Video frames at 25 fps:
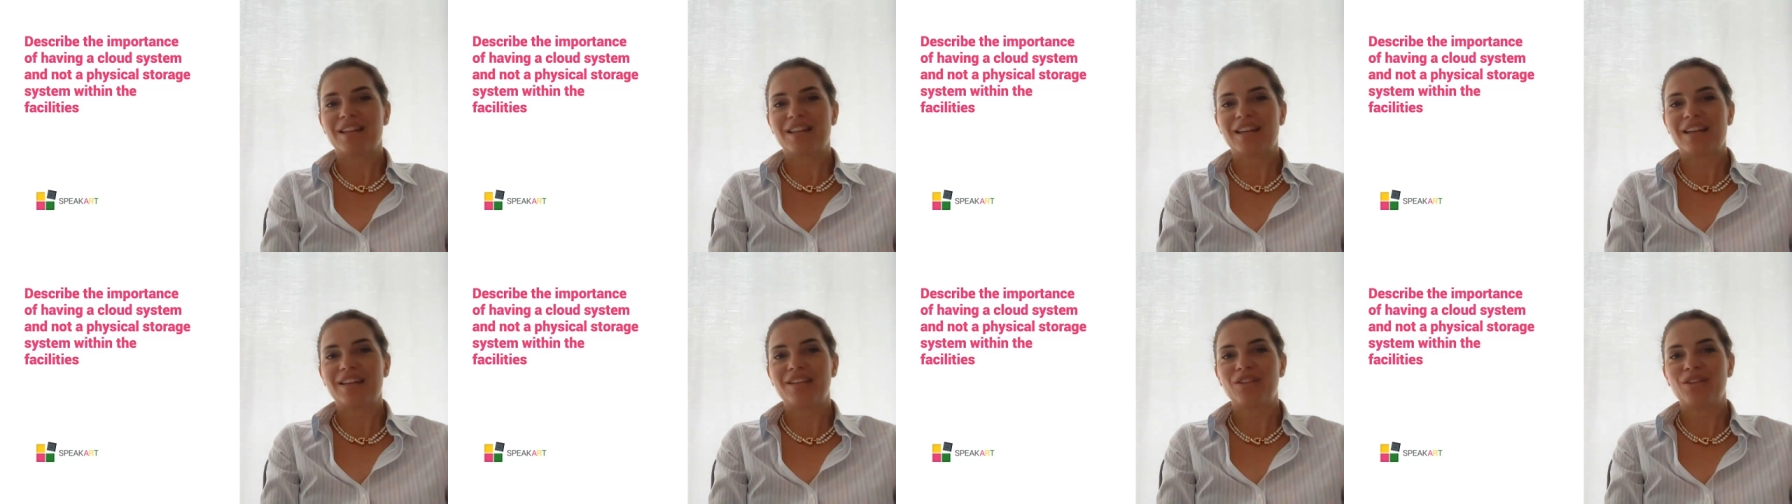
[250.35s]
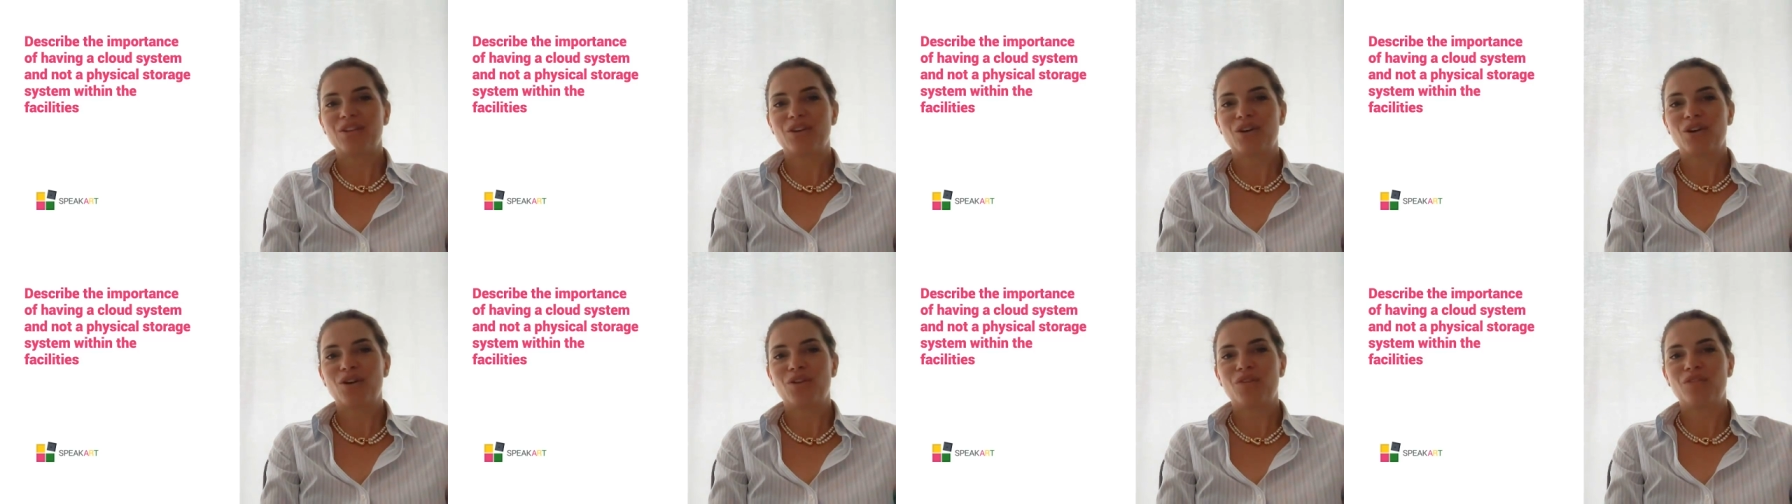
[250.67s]

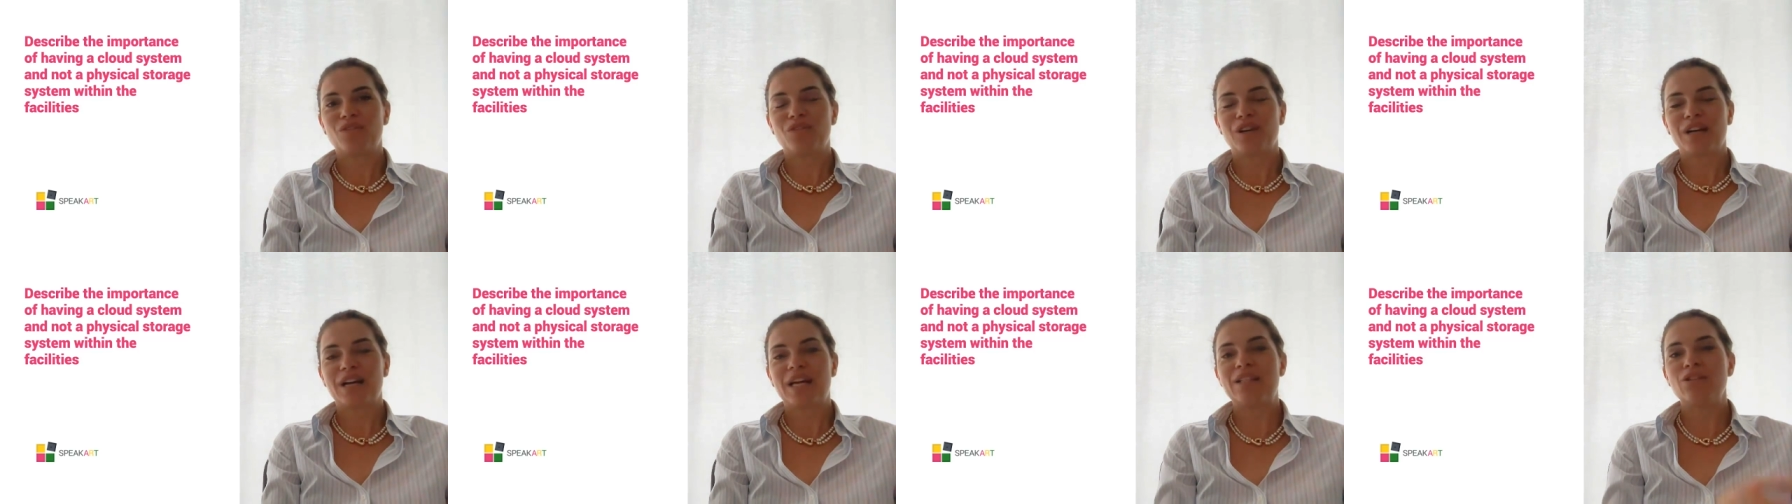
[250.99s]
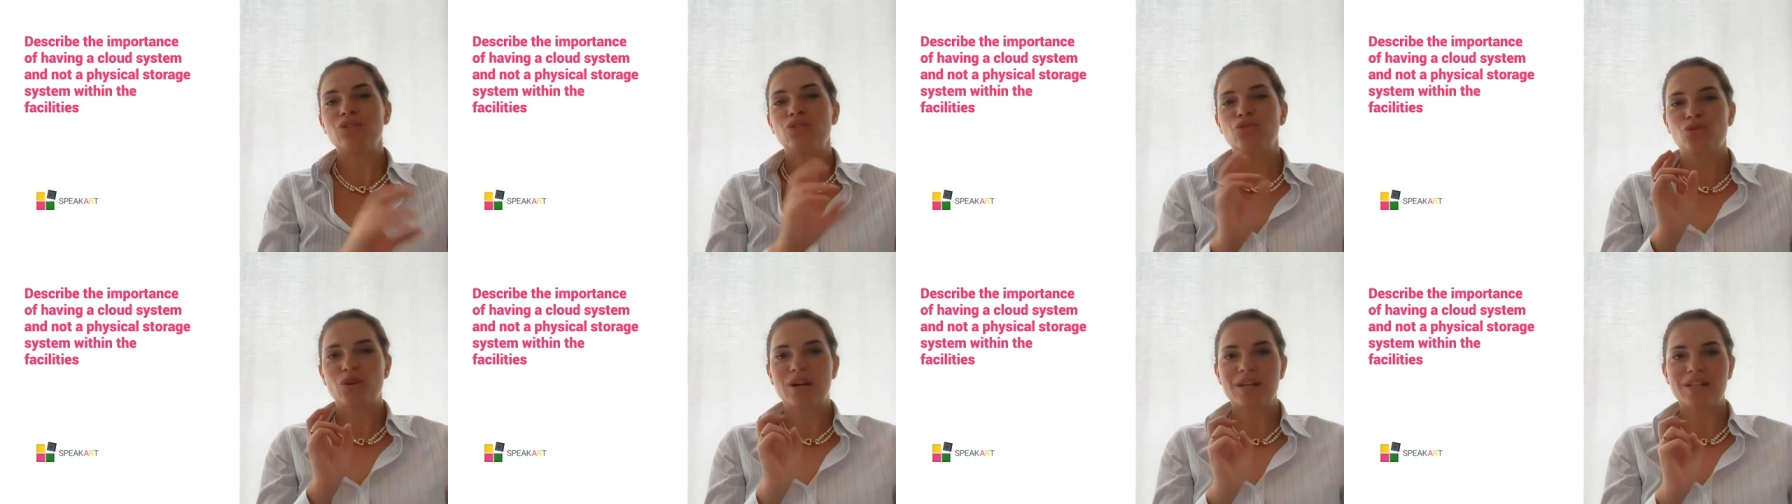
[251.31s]
that of
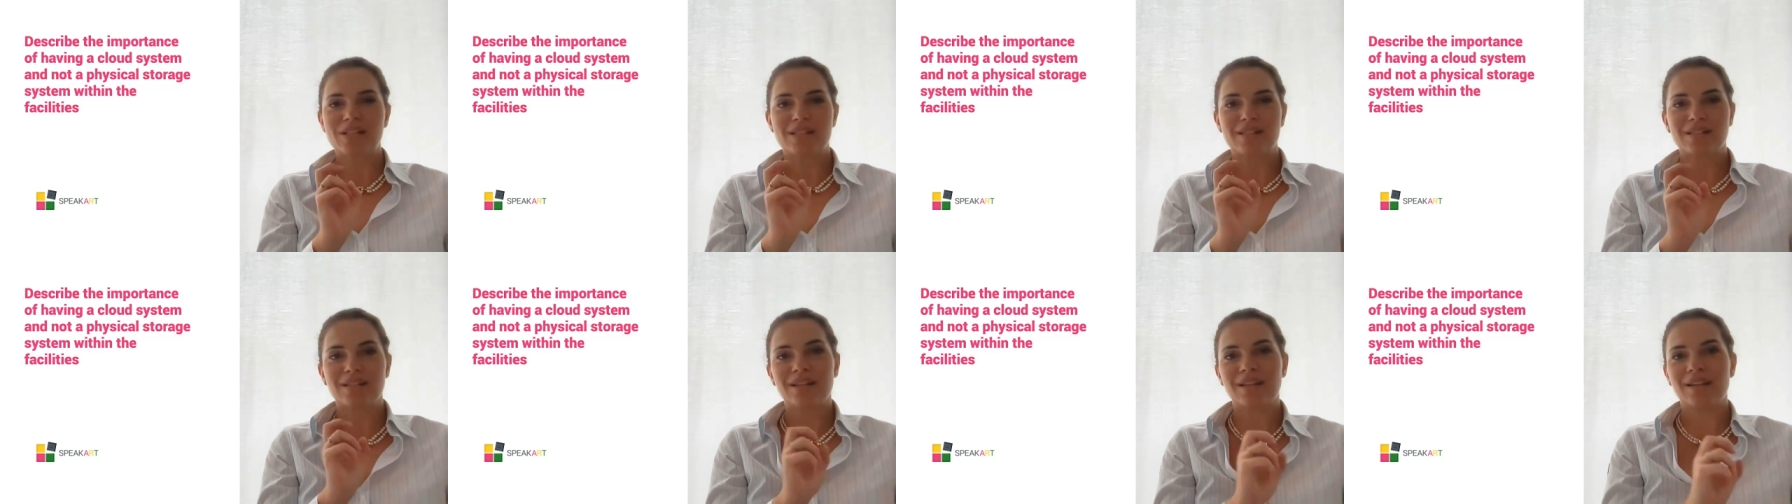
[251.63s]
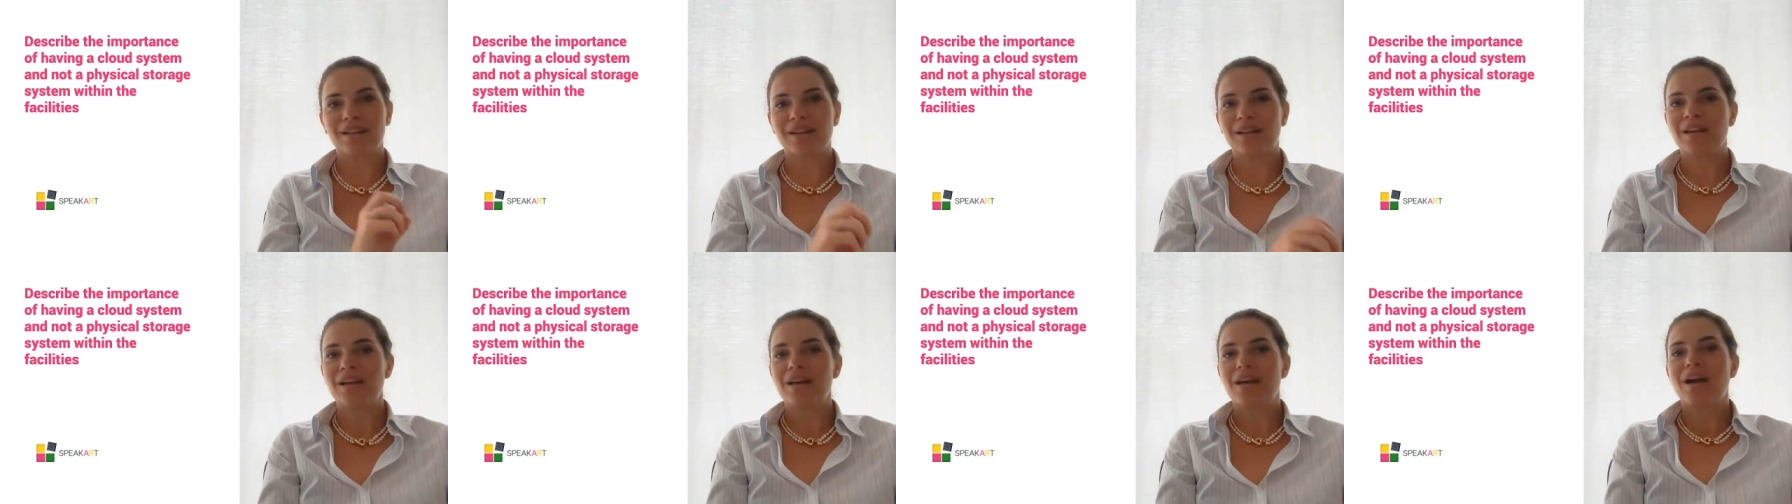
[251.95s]

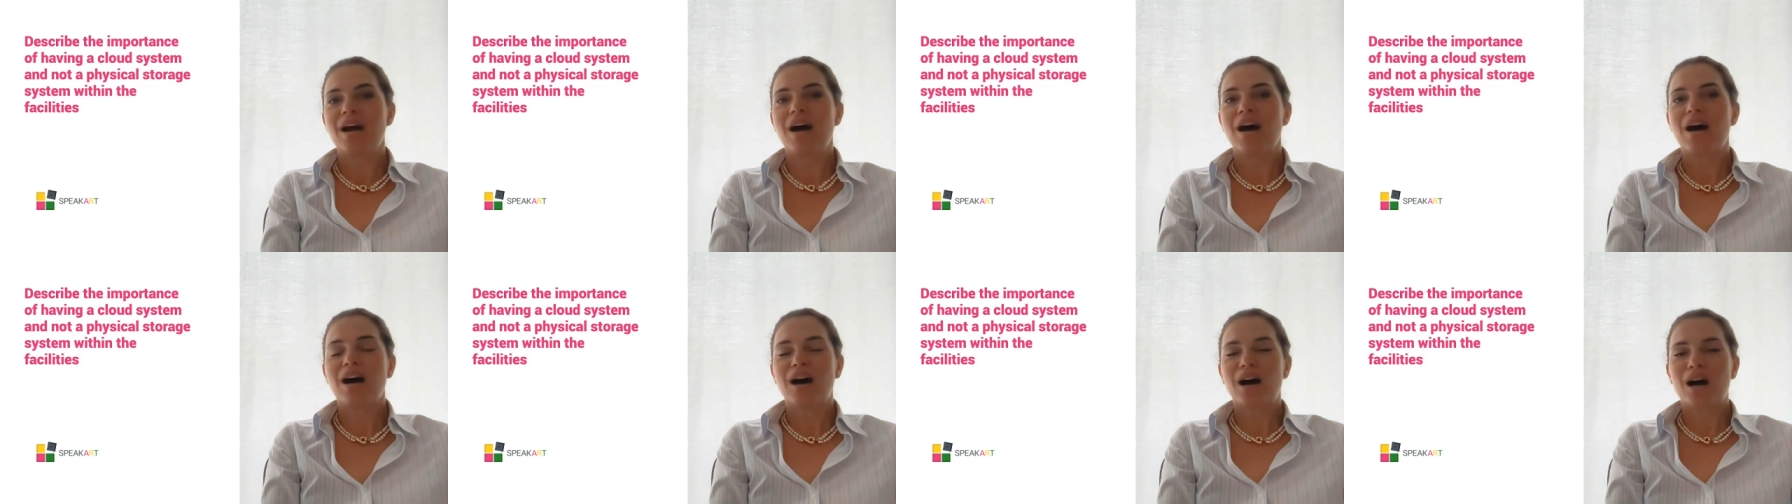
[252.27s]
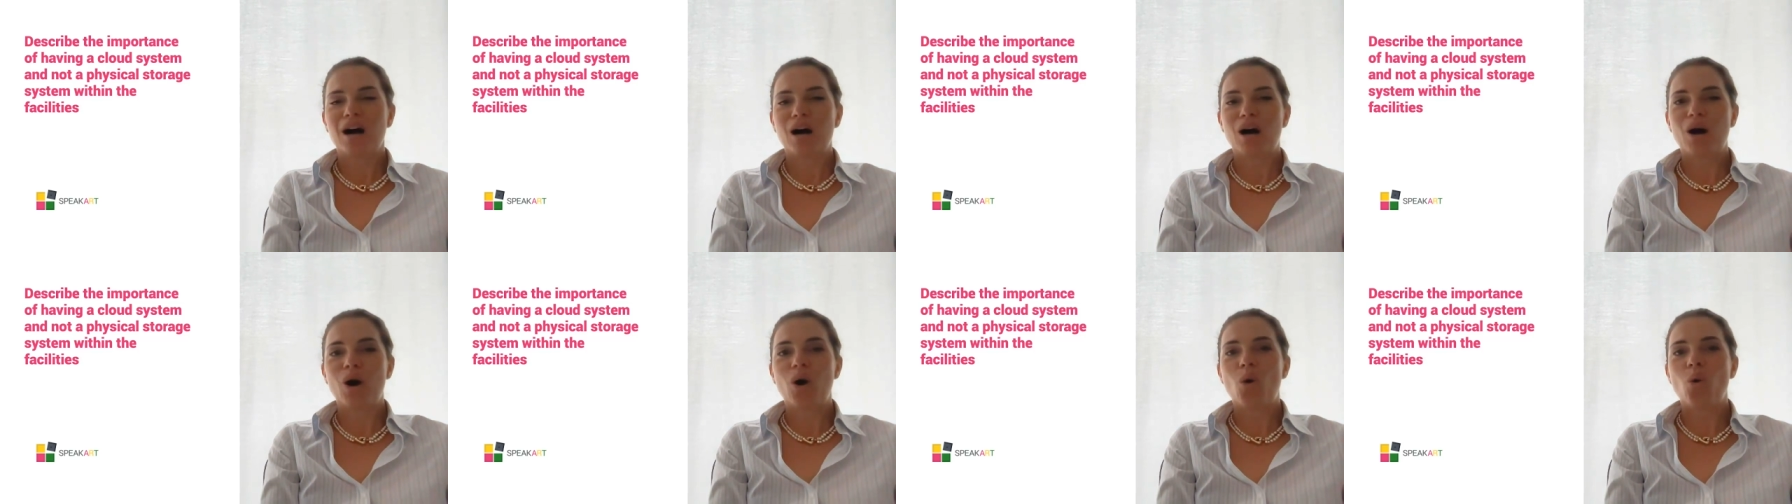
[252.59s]
entrusting
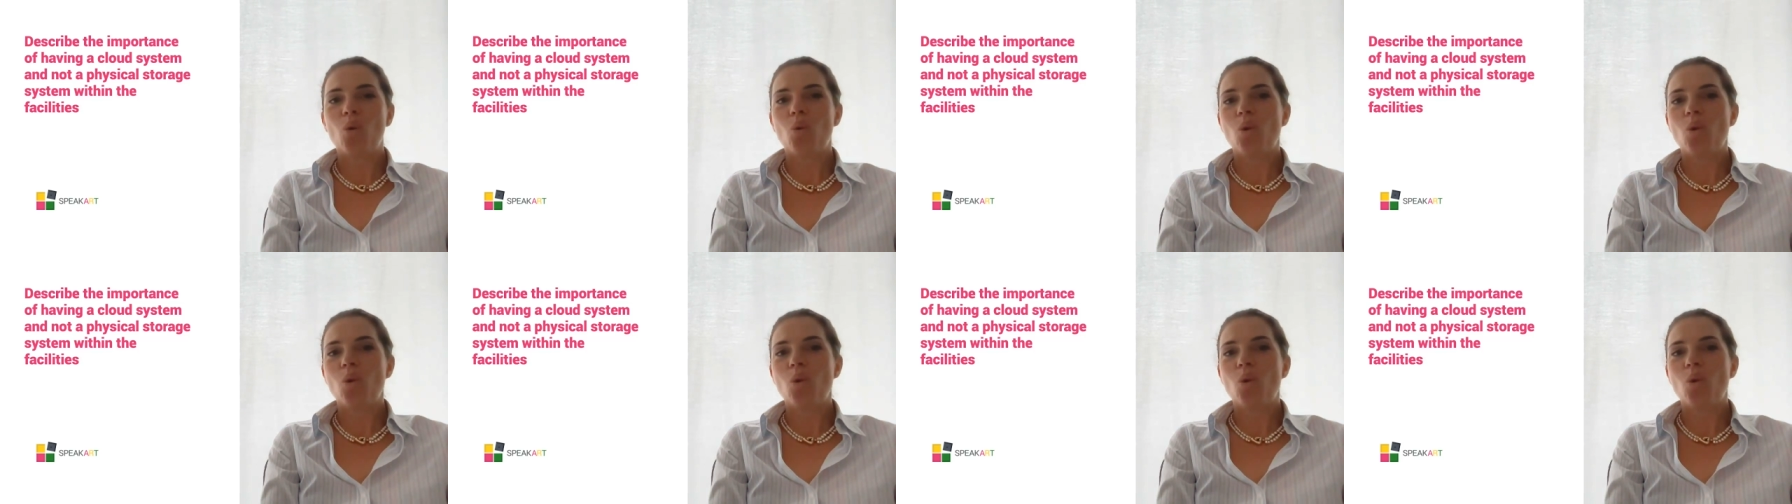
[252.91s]
uh,